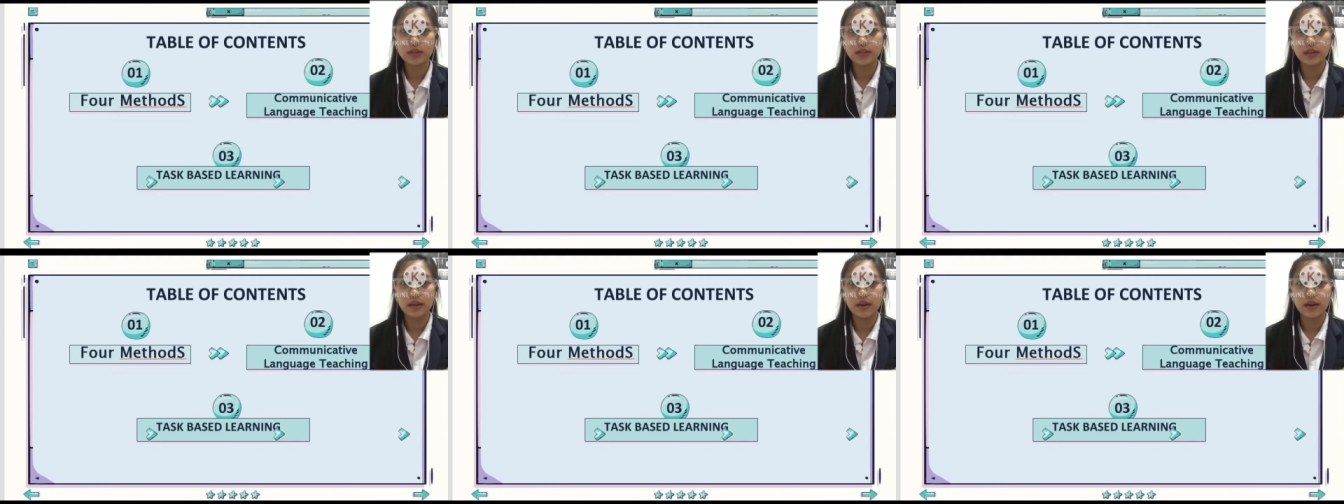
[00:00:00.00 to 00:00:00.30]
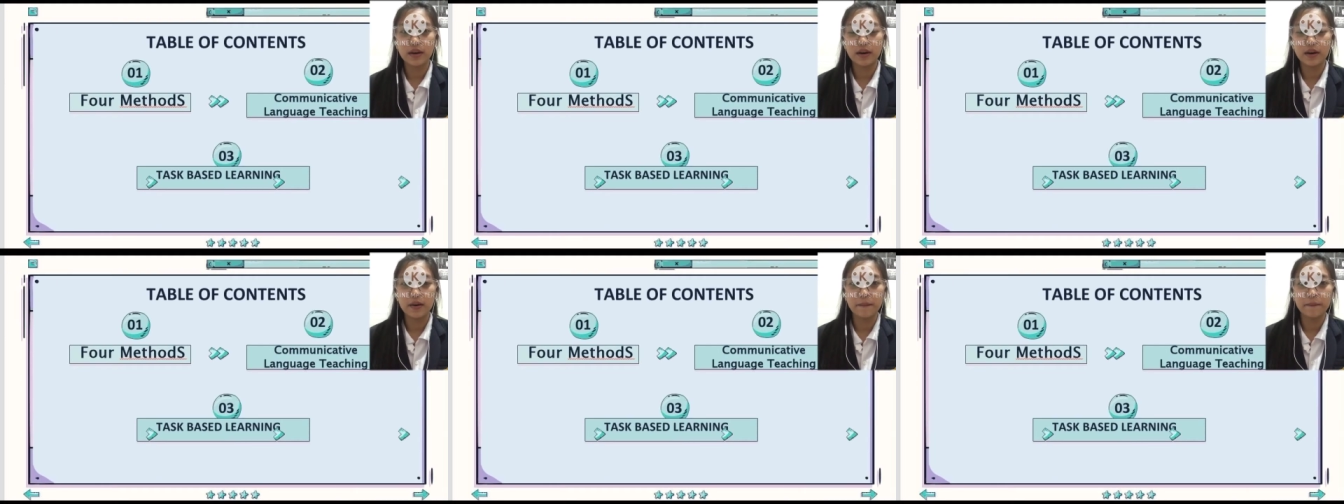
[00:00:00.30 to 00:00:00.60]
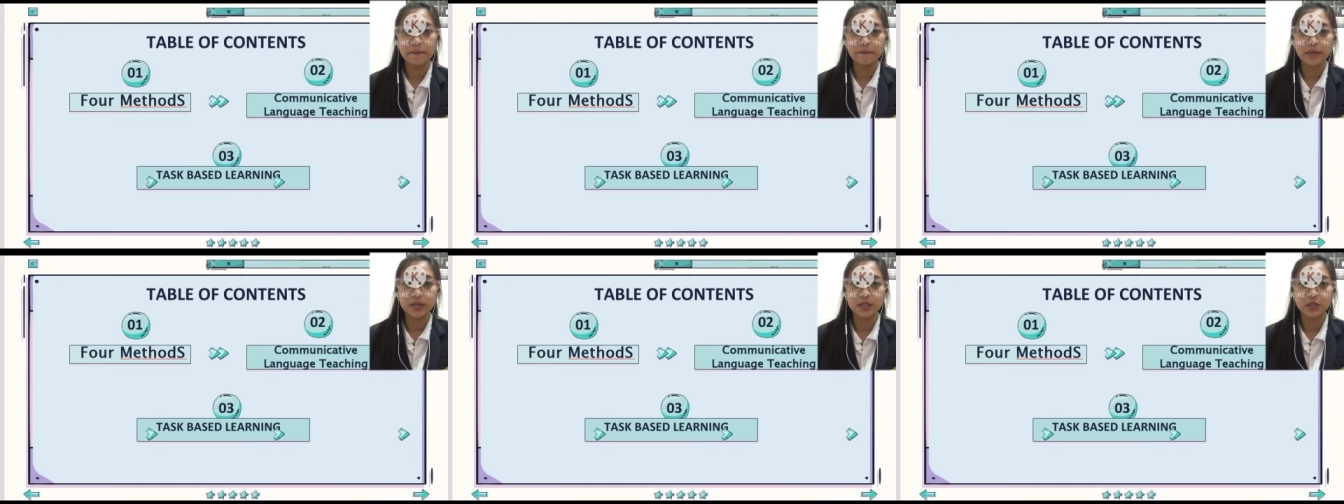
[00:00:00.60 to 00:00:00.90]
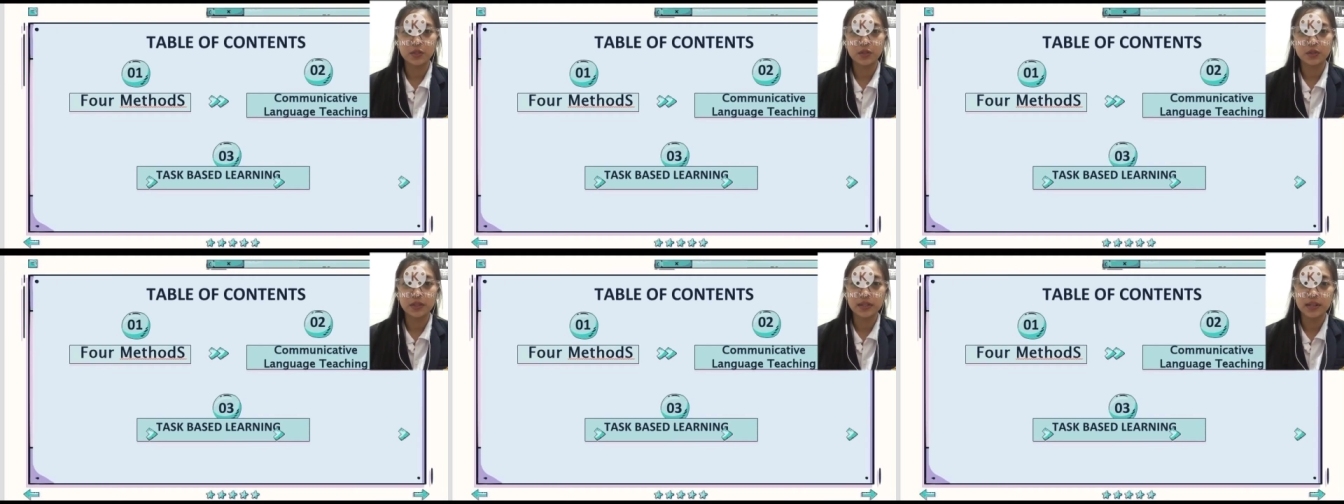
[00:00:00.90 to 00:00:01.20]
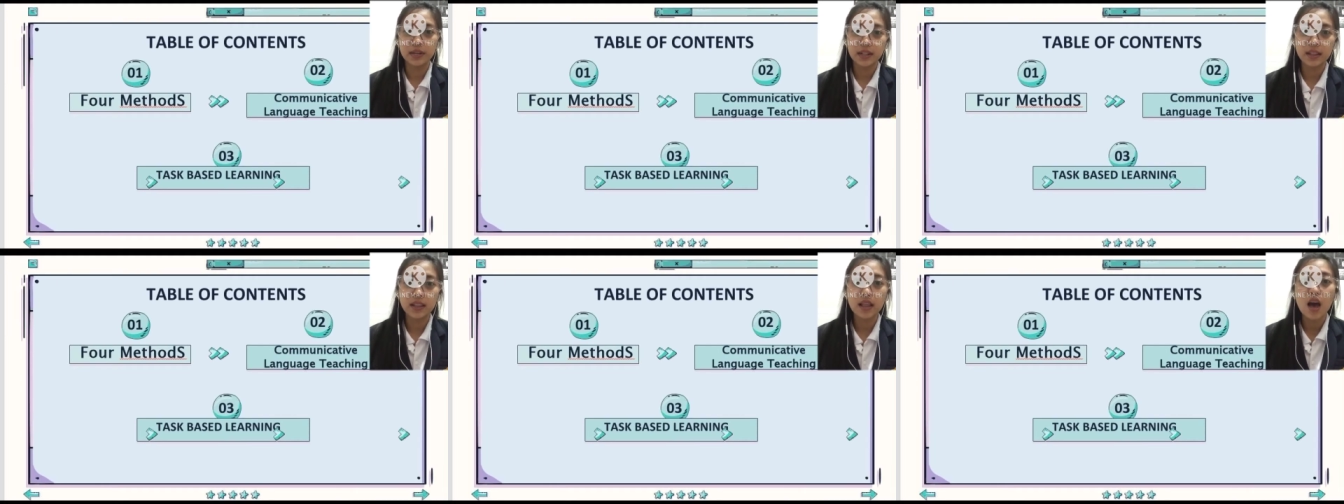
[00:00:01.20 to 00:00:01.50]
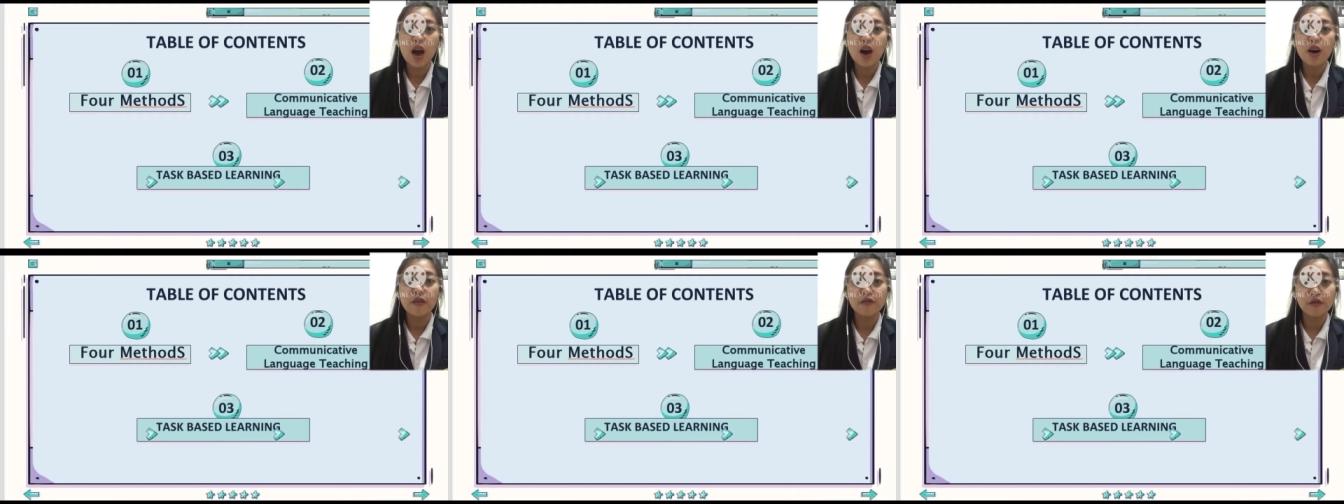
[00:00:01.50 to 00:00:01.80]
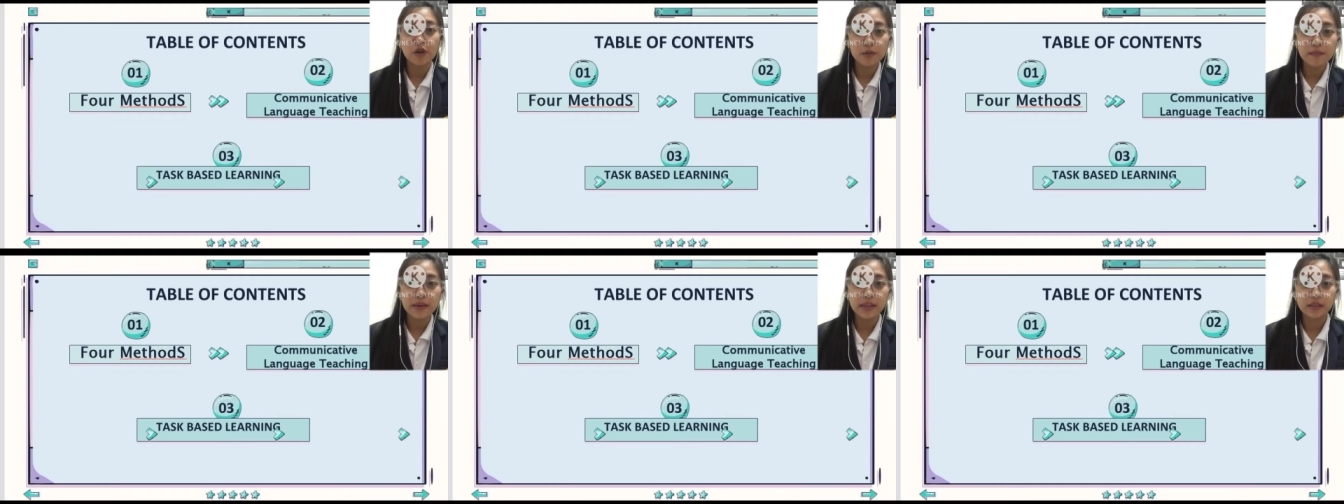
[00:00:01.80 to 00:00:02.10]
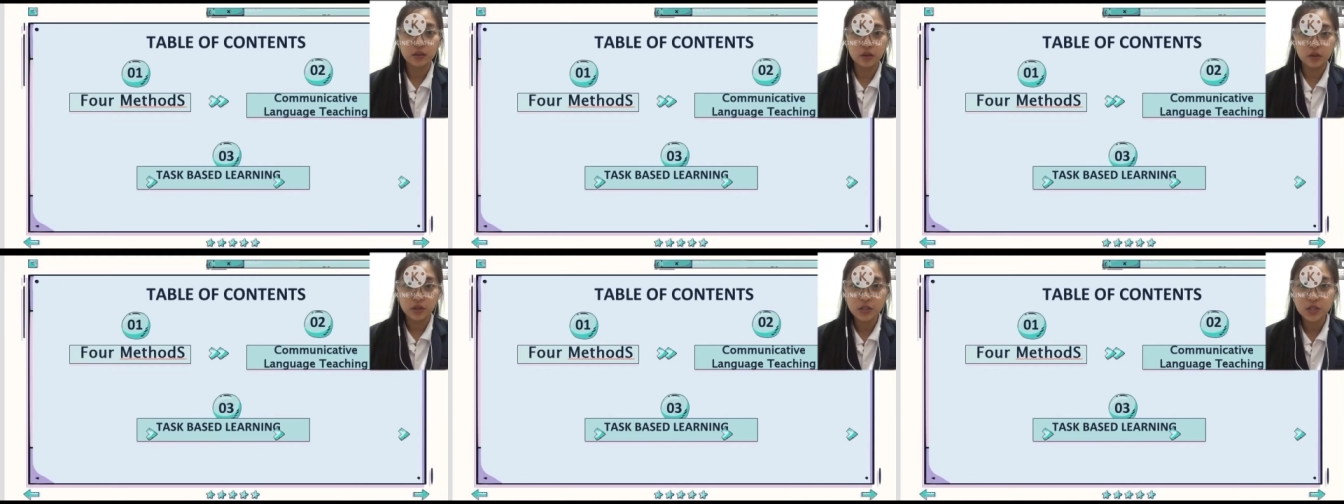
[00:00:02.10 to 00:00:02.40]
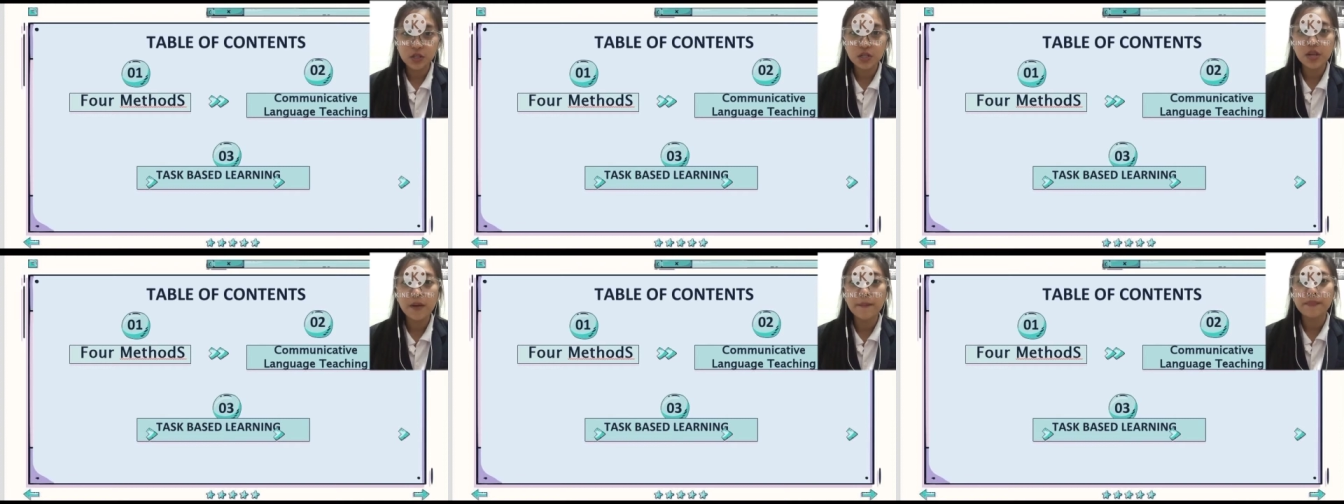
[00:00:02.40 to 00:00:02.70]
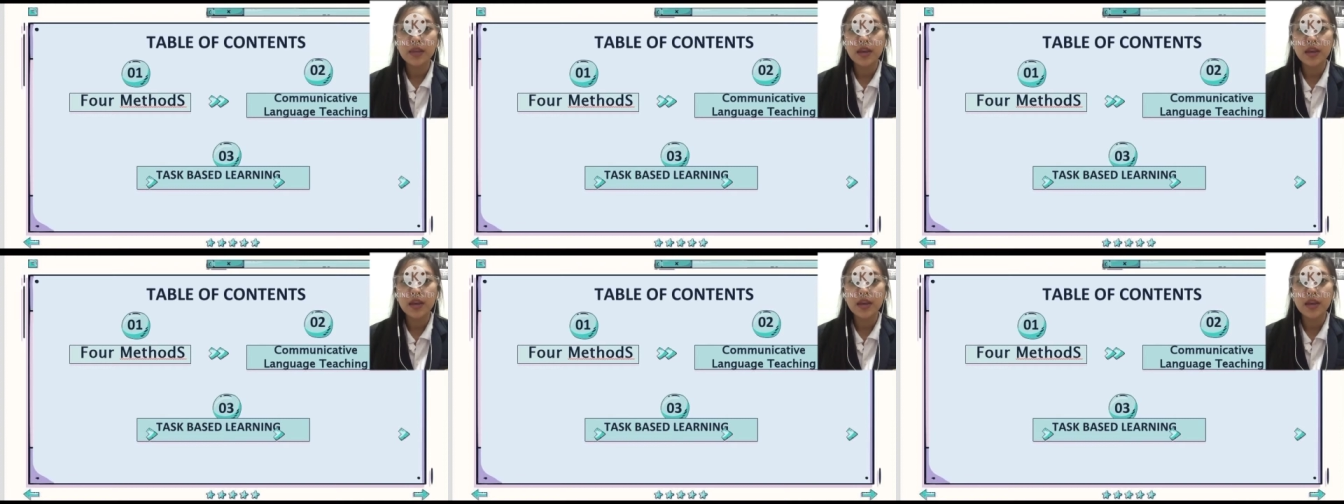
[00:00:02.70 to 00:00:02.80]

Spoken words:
the material for methods,